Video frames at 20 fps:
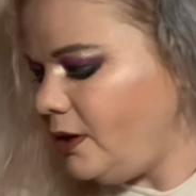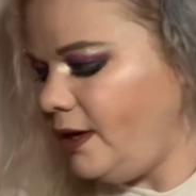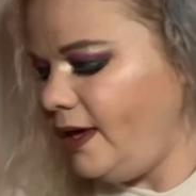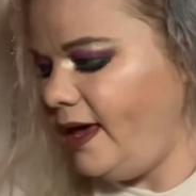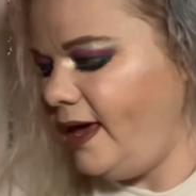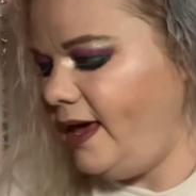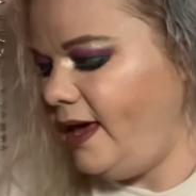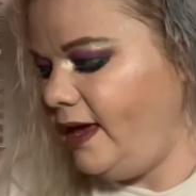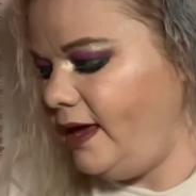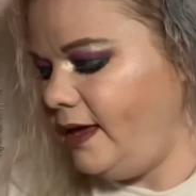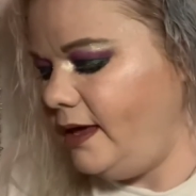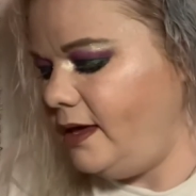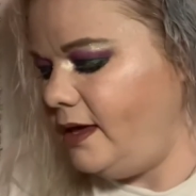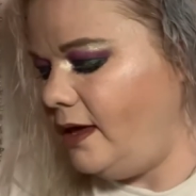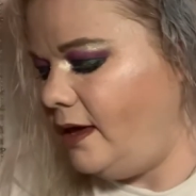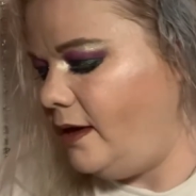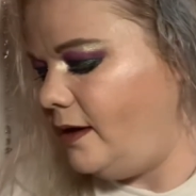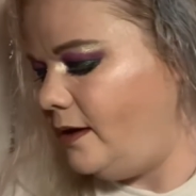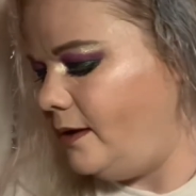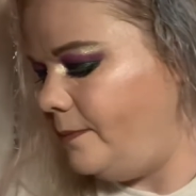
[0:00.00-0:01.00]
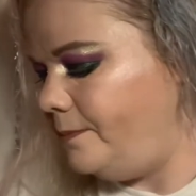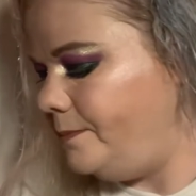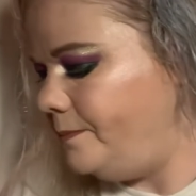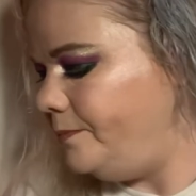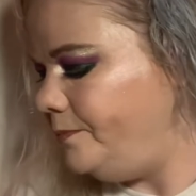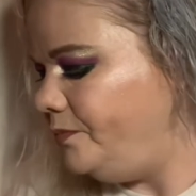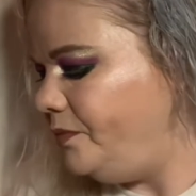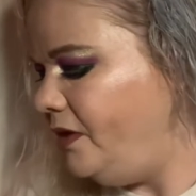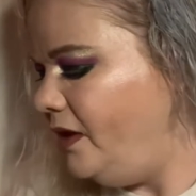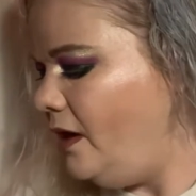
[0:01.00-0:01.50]
a, um,
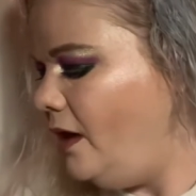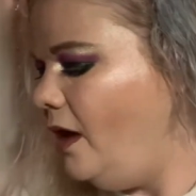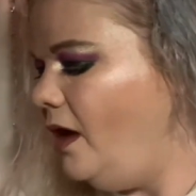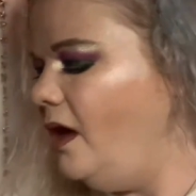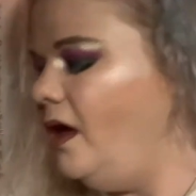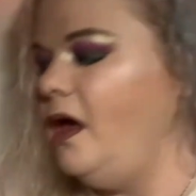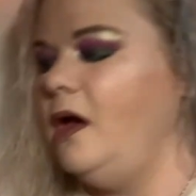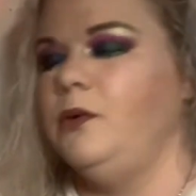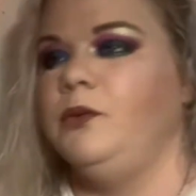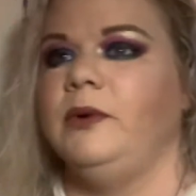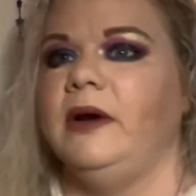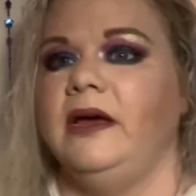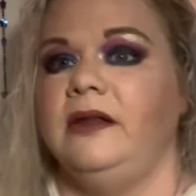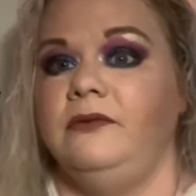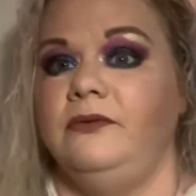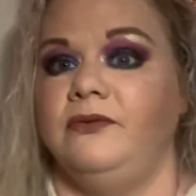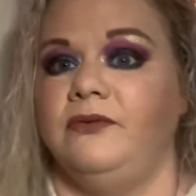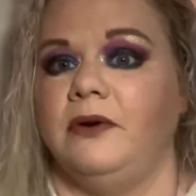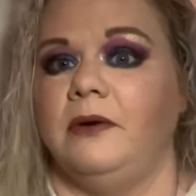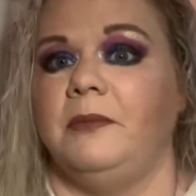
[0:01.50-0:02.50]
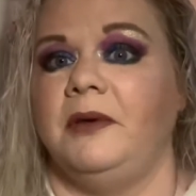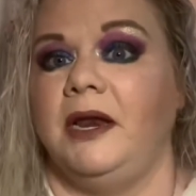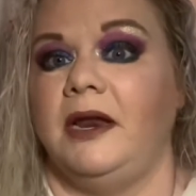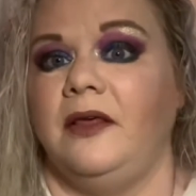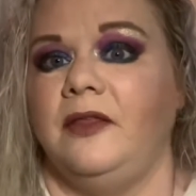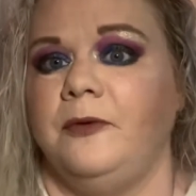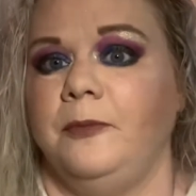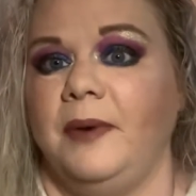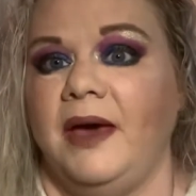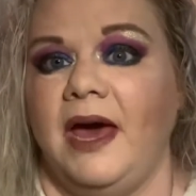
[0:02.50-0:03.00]
a red from
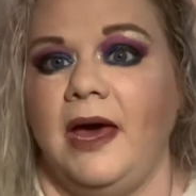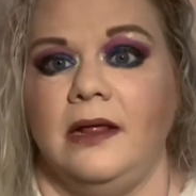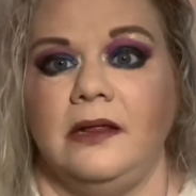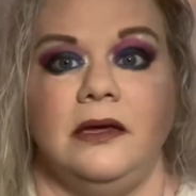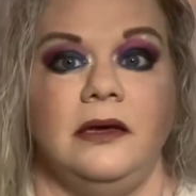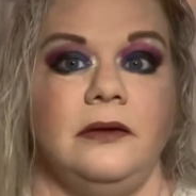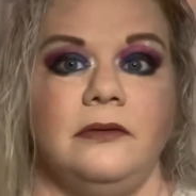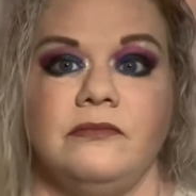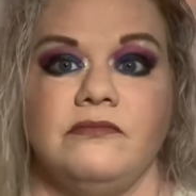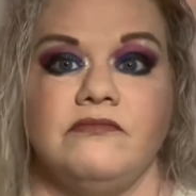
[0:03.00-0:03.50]
another palette.